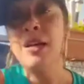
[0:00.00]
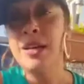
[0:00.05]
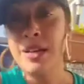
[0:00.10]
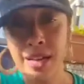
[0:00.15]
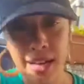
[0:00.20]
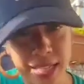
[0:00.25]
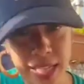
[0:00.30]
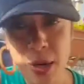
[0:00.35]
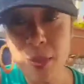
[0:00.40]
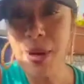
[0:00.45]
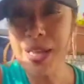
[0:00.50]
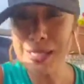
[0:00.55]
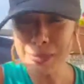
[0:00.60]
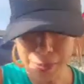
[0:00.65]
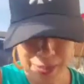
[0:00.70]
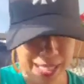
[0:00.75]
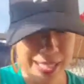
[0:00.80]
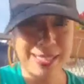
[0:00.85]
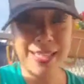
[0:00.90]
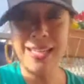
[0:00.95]
Kanye West,
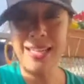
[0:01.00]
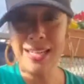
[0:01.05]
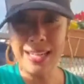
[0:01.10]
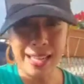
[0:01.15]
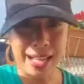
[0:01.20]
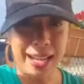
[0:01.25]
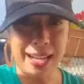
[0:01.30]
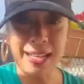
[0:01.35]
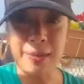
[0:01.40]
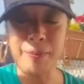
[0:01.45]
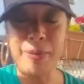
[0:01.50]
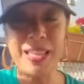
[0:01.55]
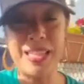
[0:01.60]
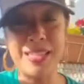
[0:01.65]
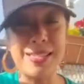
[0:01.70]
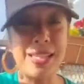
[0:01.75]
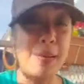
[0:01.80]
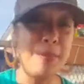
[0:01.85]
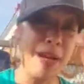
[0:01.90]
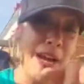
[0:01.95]
please get in line. By the time